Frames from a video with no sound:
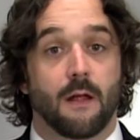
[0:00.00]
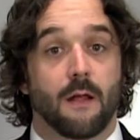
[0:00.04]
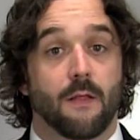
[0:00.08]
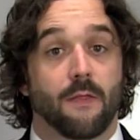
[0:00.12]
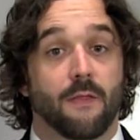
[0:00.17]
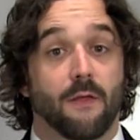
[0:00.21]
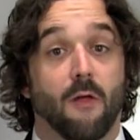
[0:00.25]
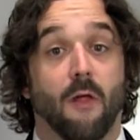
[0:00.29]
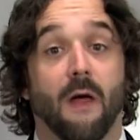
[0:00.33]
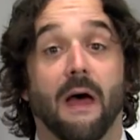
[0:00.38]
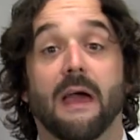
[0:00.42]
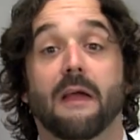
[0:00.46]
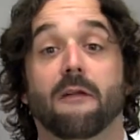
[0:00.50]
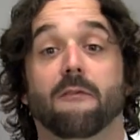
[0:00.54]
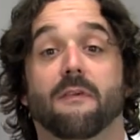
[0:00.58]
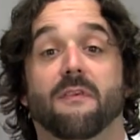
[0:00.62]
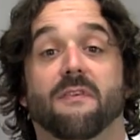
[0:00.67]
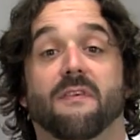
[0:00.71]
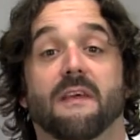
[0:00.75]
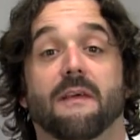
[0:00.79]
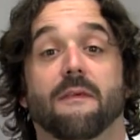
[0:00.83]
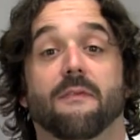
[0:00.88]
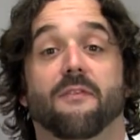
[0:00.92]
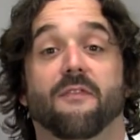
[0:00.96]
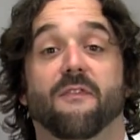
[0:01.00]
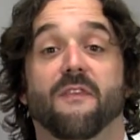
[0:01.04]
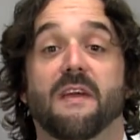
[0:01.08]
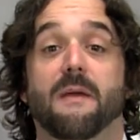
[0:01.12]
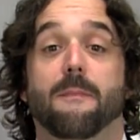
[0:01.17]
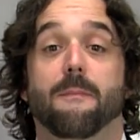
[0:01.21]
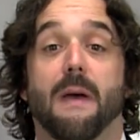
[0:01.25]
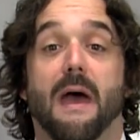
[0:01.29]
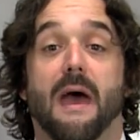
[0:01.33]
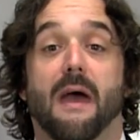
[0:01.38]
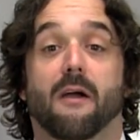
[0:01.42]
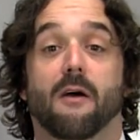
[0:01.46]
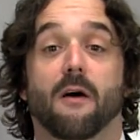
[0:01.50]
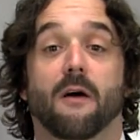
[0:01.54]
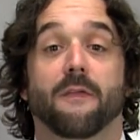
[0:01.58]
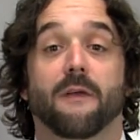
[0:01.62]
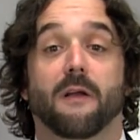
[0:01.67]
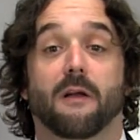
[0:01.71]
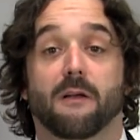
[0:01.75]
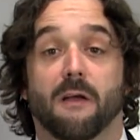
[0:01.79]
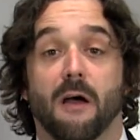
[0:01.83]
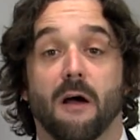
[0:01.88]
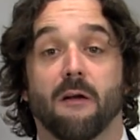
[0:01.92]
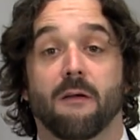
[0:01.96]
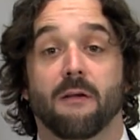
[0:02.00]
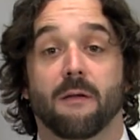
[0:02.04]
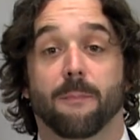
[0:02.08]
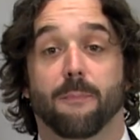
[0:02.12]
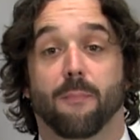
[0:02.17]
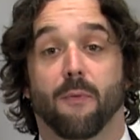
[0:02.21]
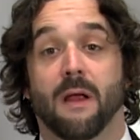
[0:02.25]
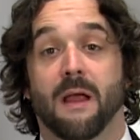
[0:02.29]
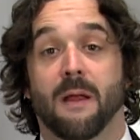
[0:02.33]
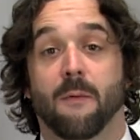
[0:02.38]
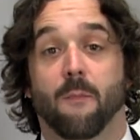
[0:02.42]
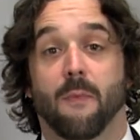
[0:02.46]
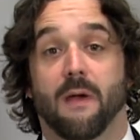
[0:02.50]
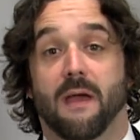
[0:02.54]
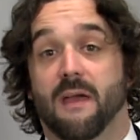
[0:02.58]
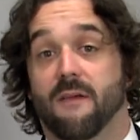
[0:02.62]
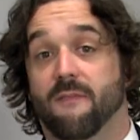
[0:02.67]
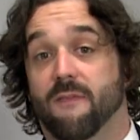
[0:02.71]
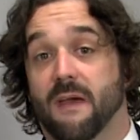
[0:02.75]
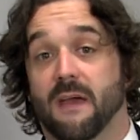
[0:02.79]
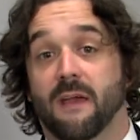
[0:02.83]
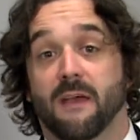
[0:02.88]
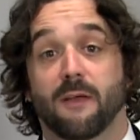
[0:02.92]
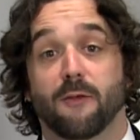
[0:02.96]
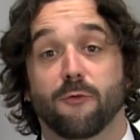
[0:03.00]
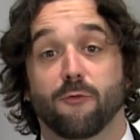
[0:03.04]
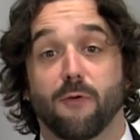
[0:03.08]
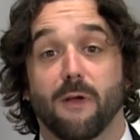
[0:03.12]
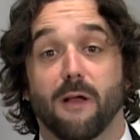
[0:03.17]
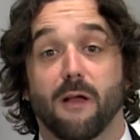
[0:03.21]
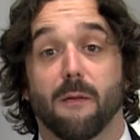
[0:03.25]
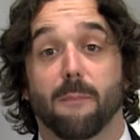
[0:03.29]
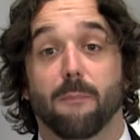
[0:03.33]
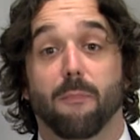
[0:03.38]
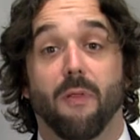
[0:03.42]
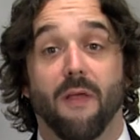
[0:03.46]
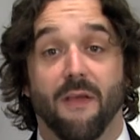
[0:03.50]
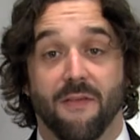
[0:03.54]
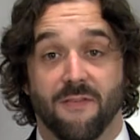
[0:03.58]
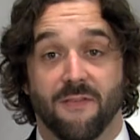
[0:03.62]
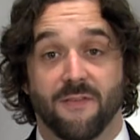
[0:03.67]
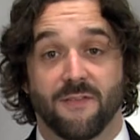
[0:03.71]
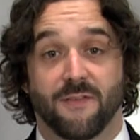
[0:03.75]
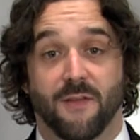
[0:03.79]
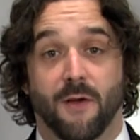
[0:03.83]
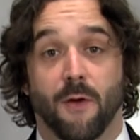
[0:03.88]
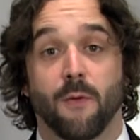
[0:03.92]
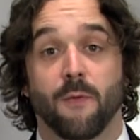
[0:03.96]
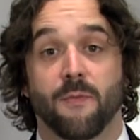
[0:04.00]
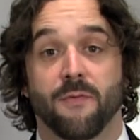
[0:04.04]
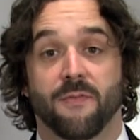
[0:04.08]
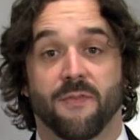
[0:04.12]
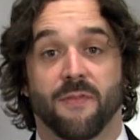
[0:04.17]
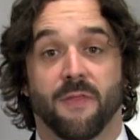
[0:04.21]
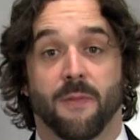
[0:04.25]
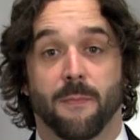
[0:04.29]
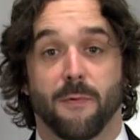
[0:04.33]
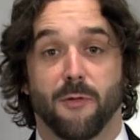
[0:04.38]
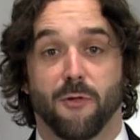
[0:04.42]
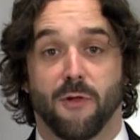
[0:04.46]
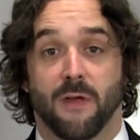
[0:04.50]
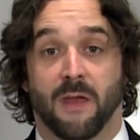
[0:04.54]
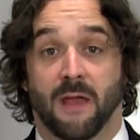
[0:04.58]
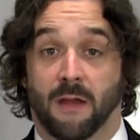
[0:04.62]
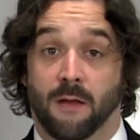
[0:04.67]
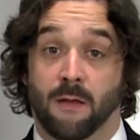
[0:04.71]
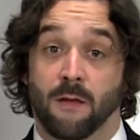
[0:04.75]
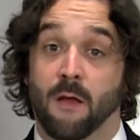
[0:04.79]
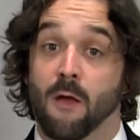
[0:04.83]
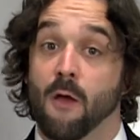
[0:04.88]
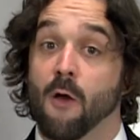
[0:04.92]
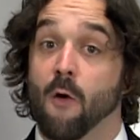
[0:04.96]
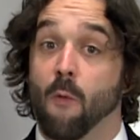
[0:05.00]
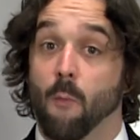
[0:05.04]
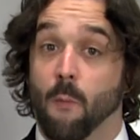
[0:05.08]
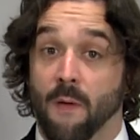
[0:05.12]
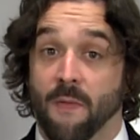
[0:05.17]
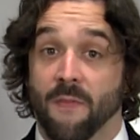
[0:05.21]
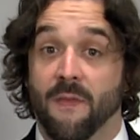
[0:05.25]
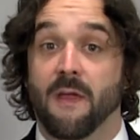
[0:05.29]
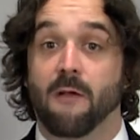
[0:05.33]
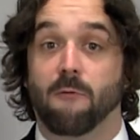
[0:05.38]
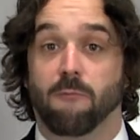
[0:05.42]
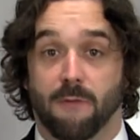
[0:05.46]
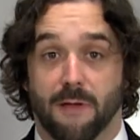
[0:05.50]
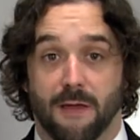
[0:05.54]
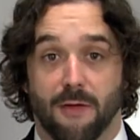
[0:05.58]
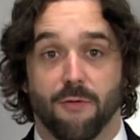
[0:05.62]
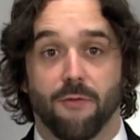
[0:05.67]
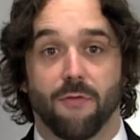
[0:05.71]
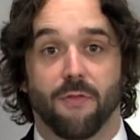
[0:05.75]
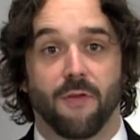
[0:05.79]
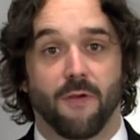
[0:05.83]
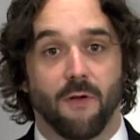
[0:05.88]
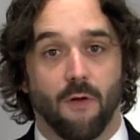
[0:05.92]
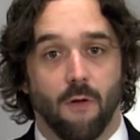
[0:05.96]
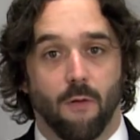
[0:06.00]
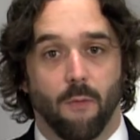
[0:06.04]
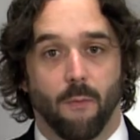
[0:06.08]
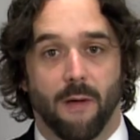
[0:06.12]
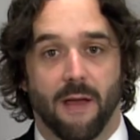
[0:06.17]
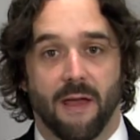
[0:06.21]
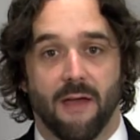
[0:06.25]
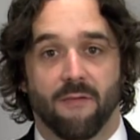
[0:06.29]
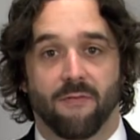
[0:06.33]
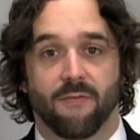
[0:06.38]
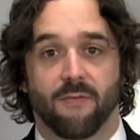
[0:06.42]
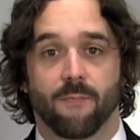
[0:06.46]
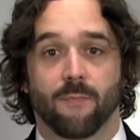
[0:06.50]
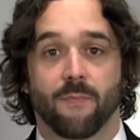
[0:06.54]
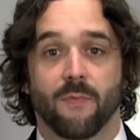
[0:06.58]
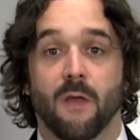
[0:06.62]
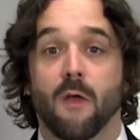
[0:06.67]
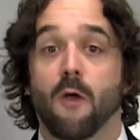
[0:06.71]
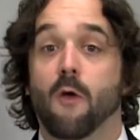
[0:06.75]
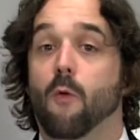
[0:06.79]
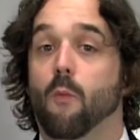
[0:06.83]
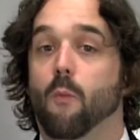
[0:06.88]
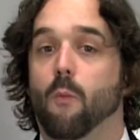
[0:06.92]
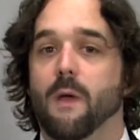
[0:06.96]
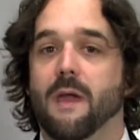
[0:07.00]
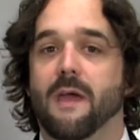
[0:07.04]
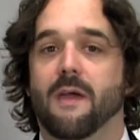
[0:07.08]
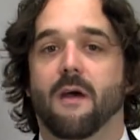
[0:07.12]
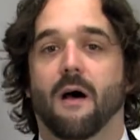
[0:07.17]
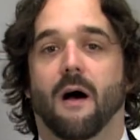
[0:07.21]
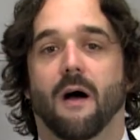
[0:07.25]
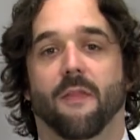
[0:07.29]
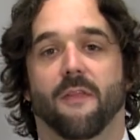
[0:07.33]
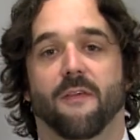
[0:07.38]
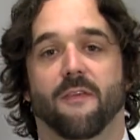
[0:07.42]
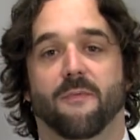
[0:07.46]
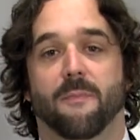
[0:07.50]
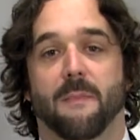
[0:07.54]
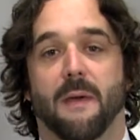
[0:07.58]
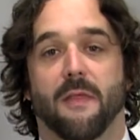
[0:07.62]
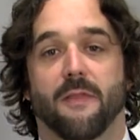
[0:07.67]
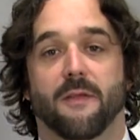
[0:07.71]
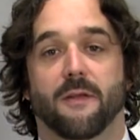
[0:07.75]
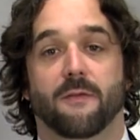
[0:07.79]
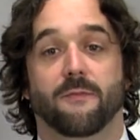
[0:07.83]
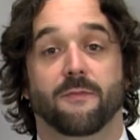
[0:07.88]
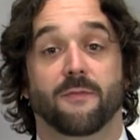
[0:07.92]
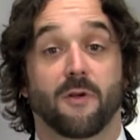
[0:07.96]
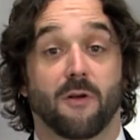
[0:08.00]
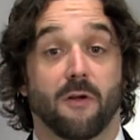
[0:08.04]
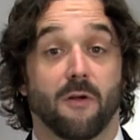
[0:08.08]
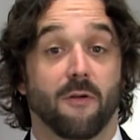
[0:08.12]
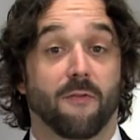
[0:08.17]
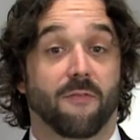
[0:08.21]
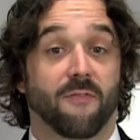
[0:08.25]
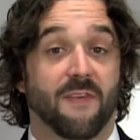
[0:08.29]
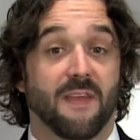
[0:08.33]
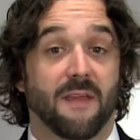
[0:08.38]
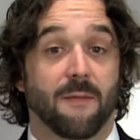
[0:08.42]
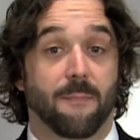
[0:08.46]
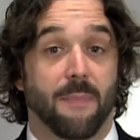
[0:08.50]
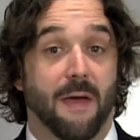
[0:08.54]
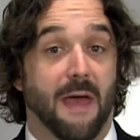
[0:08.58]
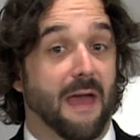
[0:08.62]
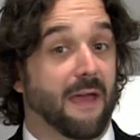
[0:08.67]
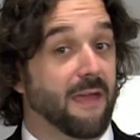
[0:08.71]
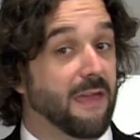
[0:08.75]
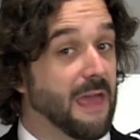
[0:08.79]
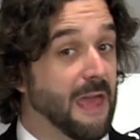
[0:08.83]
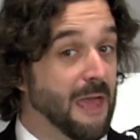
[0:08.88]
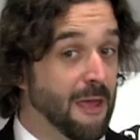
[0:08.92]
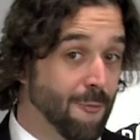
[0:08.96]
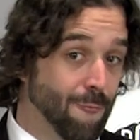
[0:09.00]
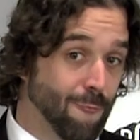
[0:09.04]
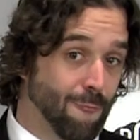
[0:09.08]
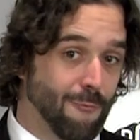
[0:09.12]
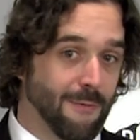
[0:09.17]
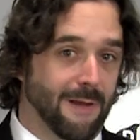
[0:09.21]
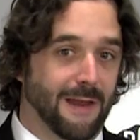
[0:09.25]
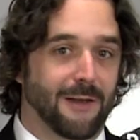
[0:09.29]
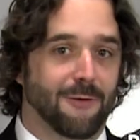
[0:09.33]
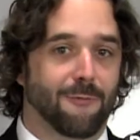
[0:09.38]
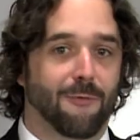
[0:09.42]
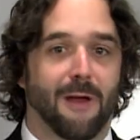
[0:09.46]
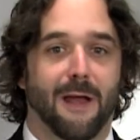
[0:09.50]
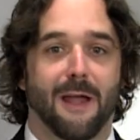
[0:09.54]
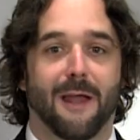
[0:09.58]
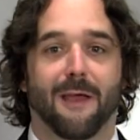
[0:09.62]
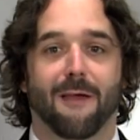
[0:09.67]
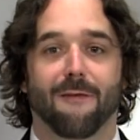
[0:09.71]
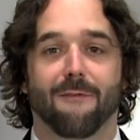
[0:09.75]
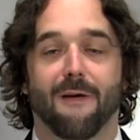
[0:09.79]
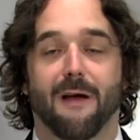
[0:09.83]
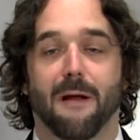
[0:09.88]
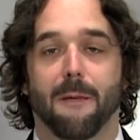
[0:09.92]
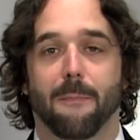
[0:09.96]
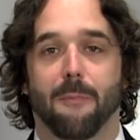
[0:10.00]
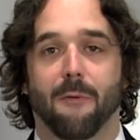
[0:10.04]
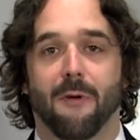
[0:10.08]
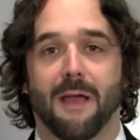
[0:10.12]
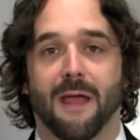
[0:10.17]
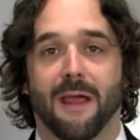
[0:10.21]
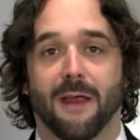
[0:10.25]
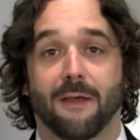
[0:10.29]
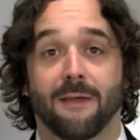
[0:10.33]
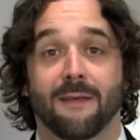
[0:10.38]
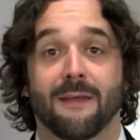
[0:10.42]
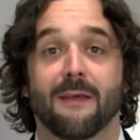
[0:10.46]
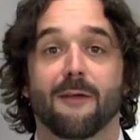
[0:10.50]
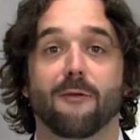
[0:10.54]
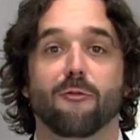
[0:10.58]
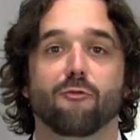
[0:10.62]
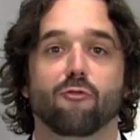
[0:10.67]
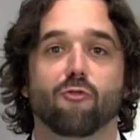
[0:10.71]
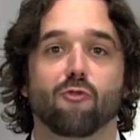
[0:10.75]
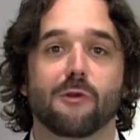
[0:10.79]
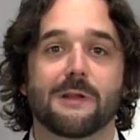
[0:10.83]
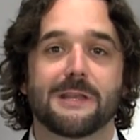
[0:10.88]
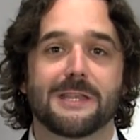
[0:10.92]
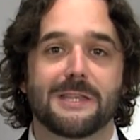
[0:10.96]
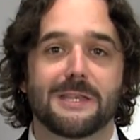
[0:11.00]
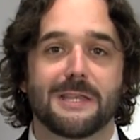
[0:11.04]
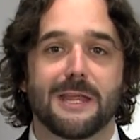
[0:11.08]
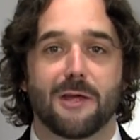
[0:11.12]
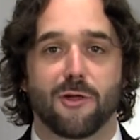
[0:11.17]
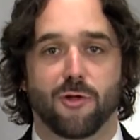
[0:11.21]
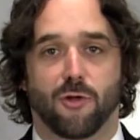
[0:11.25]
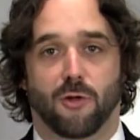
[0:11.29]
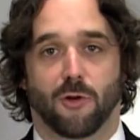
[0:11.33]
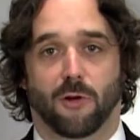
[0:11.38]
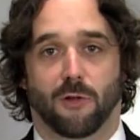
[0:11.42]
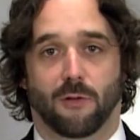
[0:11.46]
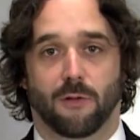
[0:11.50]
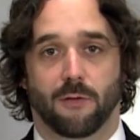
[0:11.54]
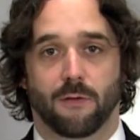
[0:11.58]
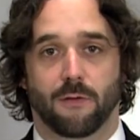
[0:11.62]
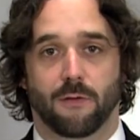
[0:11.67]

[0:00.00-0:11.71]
The client receives feedback on their current brainwave and can trigger pleasant tones in the machine when they reach the goal wave. We call this method of neurofeedback and retraining of our brain traditional